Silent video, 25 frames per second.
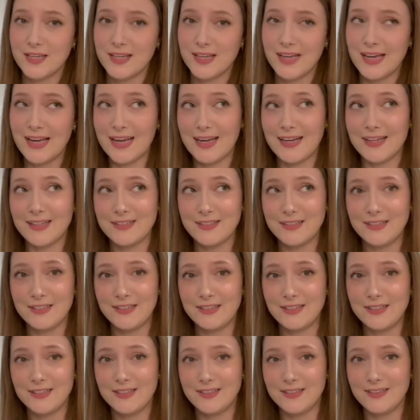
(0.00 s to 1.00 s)
and
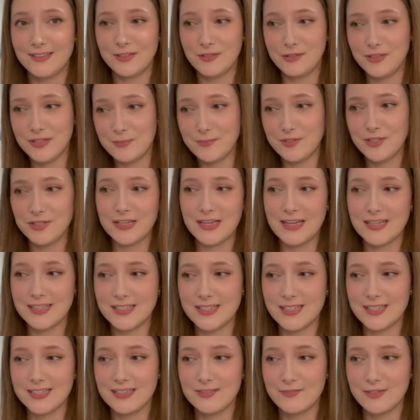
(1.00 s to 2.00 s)
your temperature gets
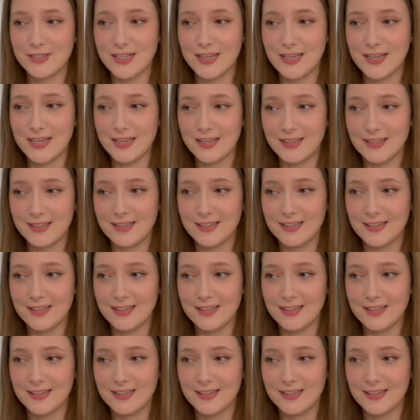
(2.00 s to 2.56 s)
checked every day.